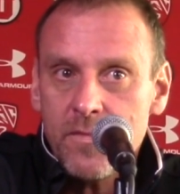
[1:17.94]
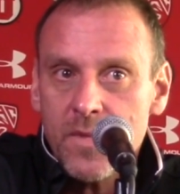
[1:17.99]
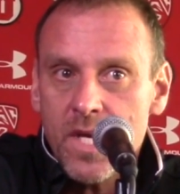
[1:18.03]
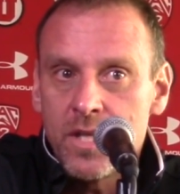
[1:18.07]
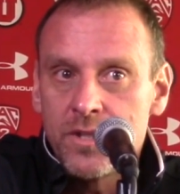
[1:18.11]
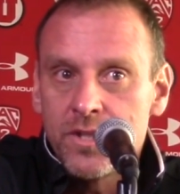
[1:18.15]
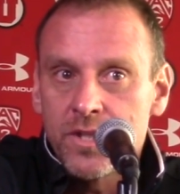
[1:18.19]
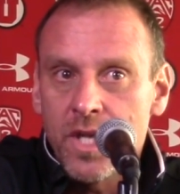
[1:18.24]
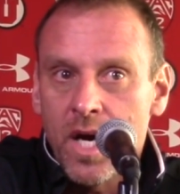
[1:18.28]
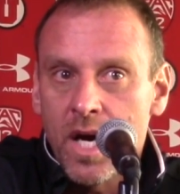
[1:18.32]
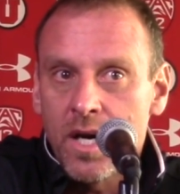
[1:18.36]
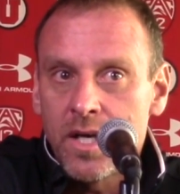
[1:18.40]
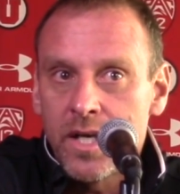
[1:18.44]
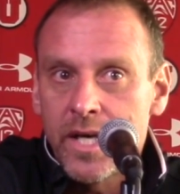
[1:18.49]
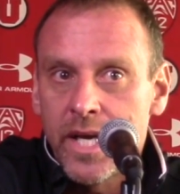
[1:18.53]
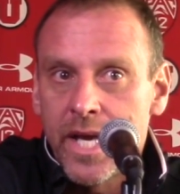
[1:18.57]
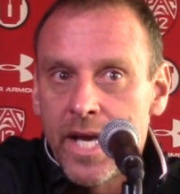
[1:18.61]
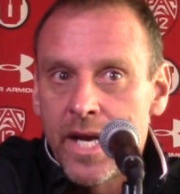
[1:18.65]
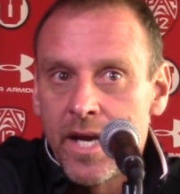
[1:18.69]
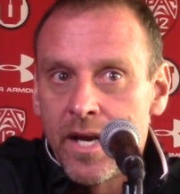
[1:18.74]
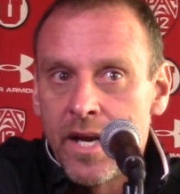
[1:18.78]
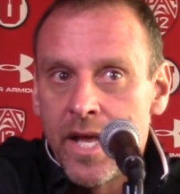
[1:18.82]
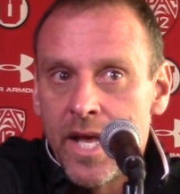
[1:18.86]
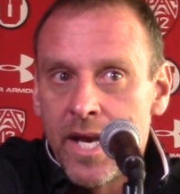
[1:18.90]
starting
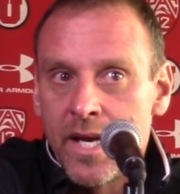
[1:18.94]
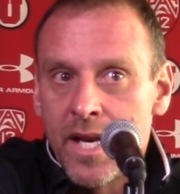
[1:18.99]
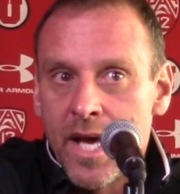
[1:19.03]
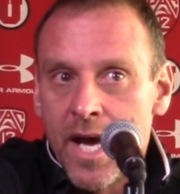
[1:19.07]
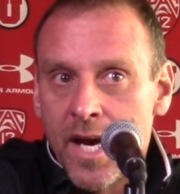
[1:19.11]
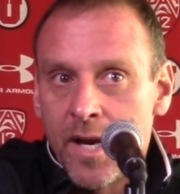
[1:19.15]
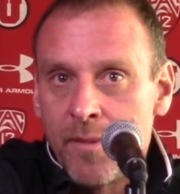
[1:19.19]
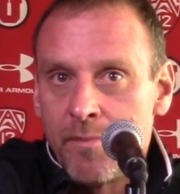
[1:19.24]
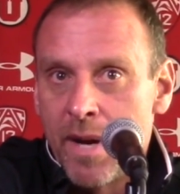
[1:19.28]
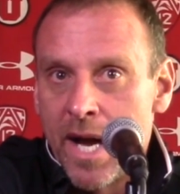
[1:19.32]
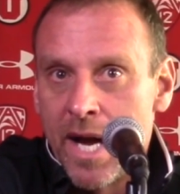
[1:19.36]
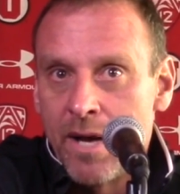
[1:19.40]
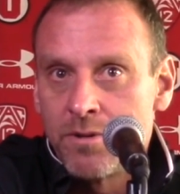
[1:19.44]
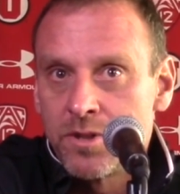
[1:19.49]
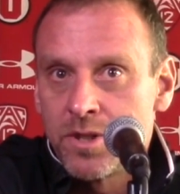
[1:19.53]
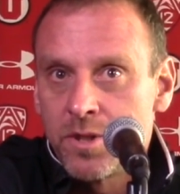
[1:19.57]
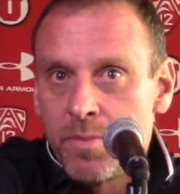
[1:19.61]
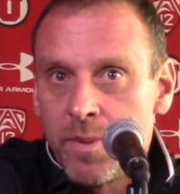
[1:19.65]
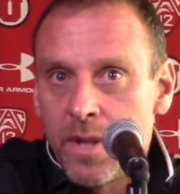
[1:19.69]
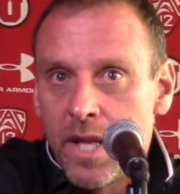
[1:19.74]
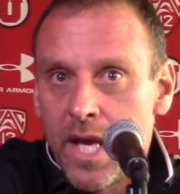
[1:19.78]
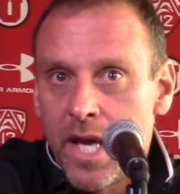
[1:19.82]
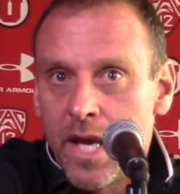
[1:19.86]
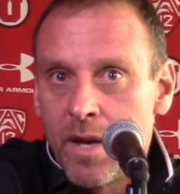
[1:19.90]
at an end out of bounds
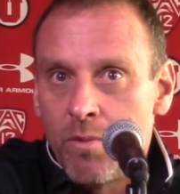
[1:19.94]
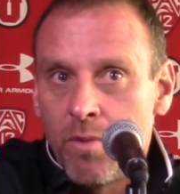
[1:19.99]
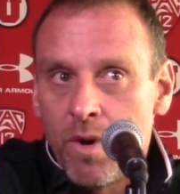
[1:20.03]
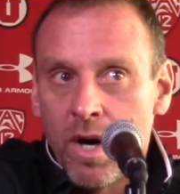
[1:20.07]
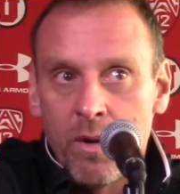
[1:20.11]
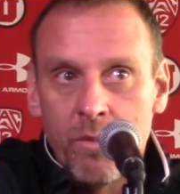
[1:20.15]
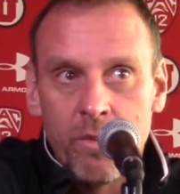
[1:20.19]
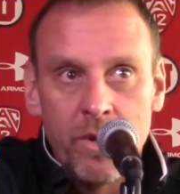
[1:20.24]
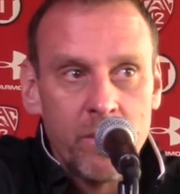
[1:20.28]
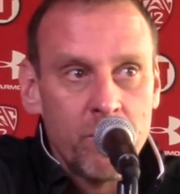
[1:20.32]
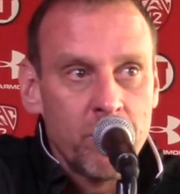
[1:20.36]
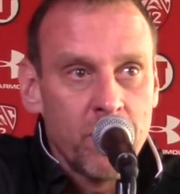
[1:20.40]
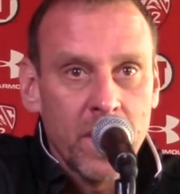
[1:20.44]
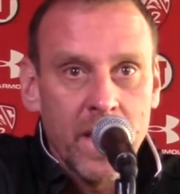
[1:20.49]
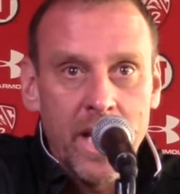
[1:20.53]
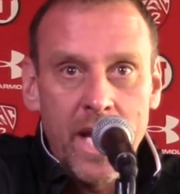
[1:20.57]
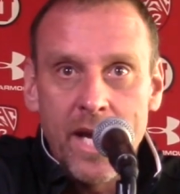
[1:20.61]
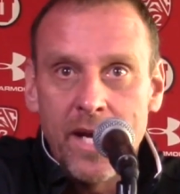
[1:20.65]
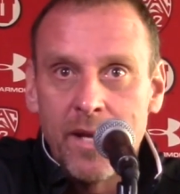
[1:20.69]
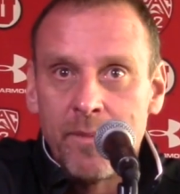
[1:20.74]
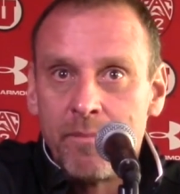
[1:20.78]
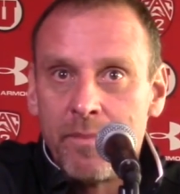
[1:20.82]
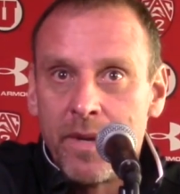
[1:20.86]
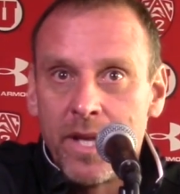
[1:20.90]
play where we were
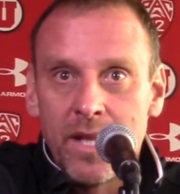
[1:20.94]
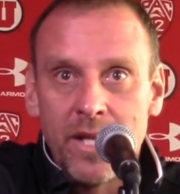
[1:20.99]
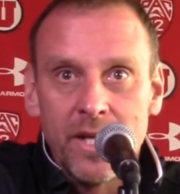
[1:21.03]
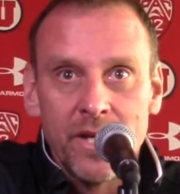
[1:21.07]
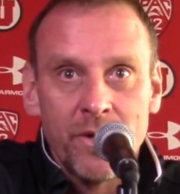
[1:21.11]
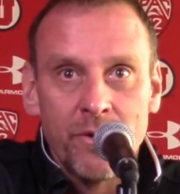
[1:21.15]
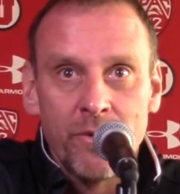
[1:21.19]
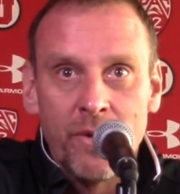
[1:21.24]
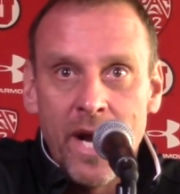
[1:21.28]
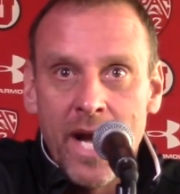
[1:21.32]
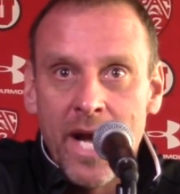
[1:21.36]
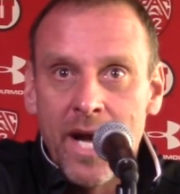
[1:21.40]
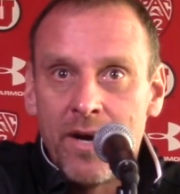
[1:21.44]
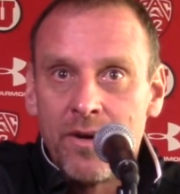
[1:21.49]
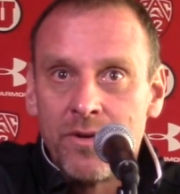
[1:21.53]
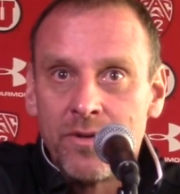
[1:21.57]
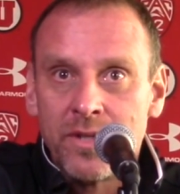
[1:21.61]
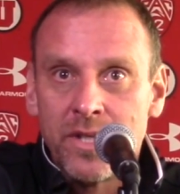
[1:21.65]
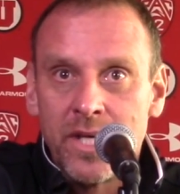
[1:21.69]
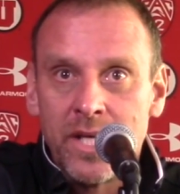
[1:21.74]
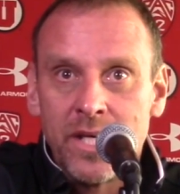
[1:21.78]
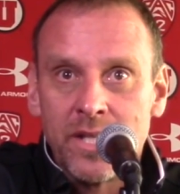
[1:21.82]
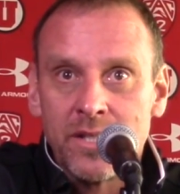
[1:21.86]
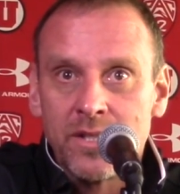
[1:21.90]
kind of milling
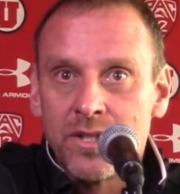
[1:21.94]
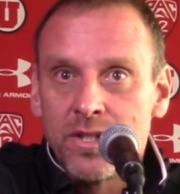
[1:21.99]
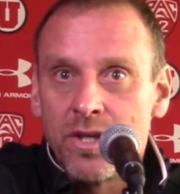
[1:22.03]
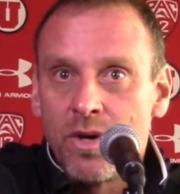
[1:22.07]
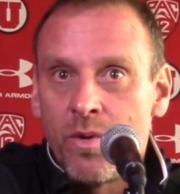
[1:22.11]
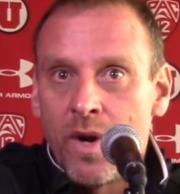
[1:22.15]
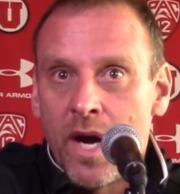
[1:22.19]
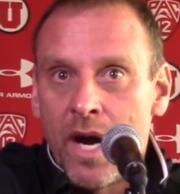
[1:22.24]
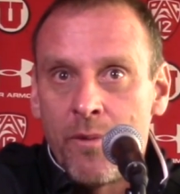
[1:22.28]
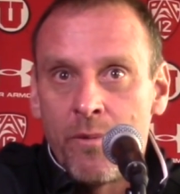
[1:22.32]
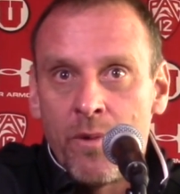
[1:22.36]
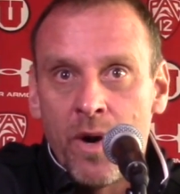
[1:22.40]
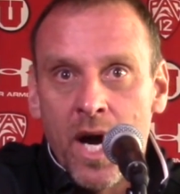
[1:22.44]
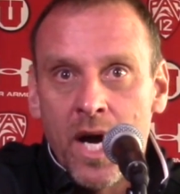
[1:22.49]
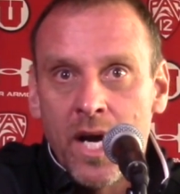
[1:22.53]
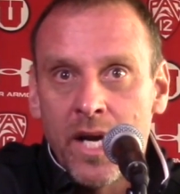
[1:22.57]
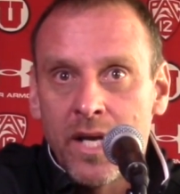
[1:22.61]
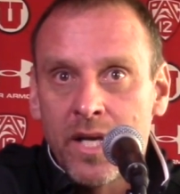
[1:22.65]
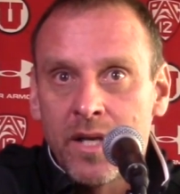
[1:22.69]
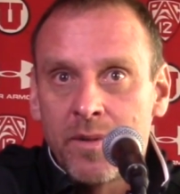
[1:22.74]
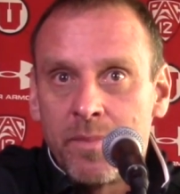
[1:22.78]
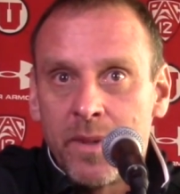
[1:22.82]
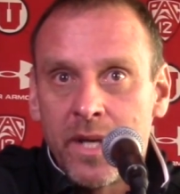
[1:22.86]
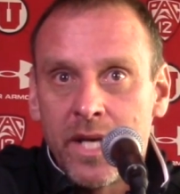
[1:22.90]
around, and it's so
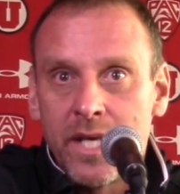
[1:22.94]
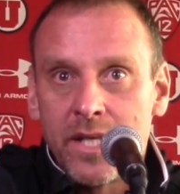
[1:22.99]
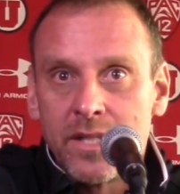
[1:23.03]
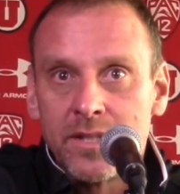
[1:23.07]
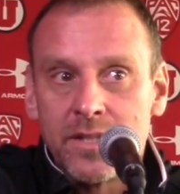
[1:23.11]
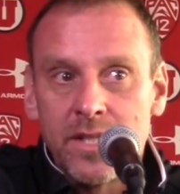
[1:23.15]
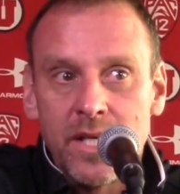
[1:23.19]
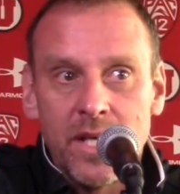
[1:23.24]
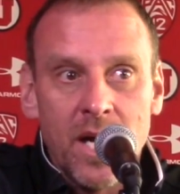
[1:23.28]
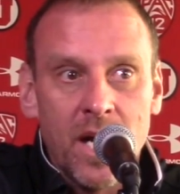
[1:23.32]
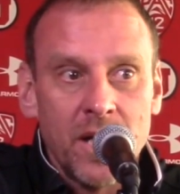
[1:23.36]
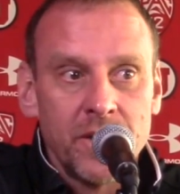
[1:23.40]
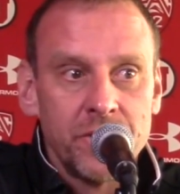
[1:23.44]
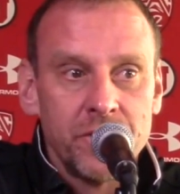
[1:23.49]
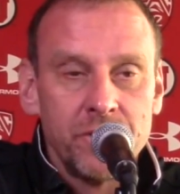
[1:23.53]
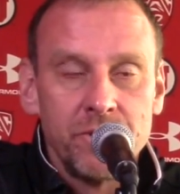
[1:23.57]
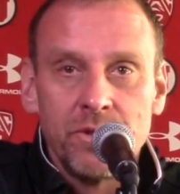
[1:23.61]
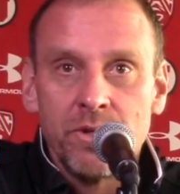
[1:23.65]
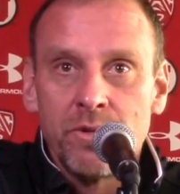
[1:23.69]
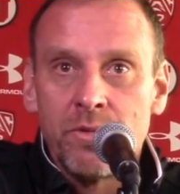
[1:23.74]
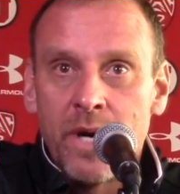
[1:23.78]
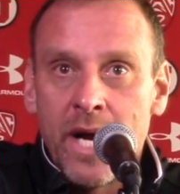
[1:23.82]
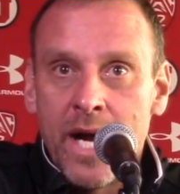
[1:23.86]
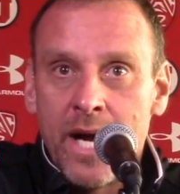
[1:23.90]
ironic because in our
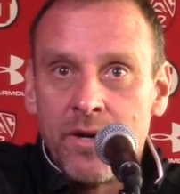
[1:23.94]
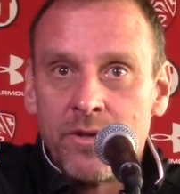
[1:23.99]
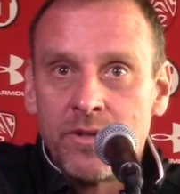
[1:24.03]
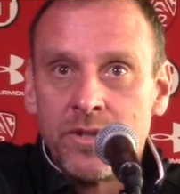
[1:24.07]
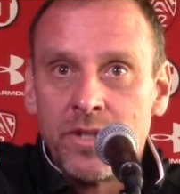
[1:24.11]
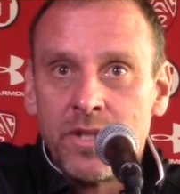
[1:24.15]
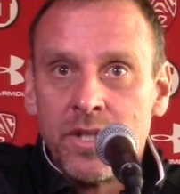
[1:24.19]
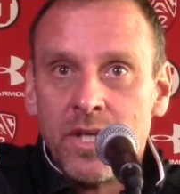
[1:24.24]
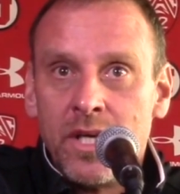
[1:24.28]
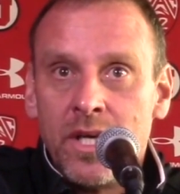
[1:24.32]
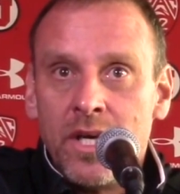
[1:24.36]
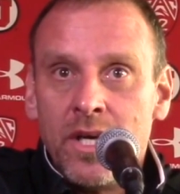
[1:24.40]
shoot around,